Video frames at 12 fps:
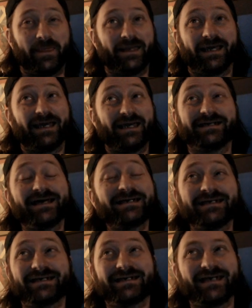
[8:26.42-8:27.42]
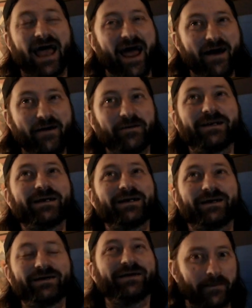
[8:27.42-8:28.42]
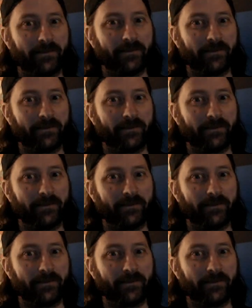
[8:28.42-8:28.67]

He doesn't sound good